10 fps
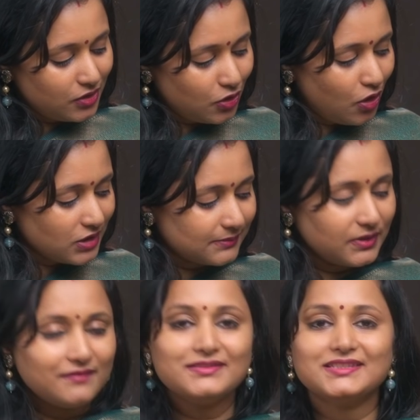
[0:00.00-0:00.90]
cross
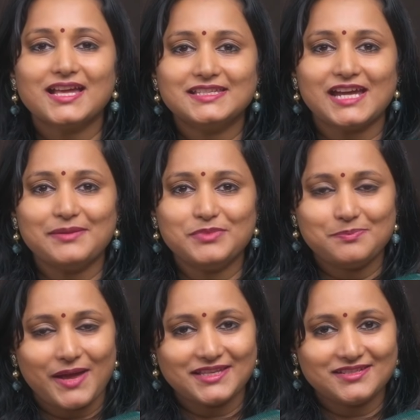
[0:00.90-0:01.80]
weaves,
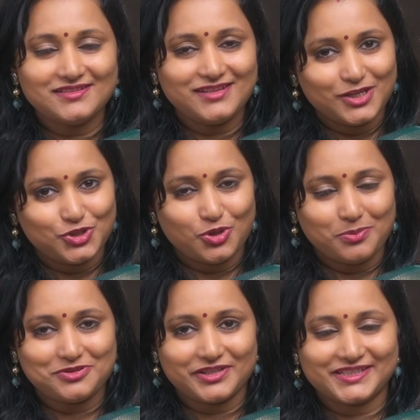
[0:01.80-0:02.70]
diamond pattern in
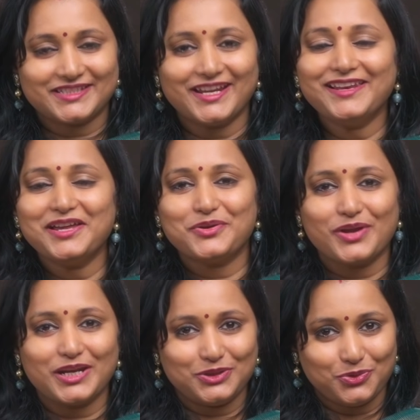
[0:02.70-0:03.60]
geometric style
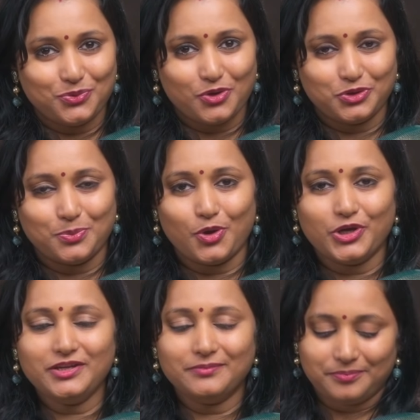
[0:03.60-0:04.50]
running throughout the body,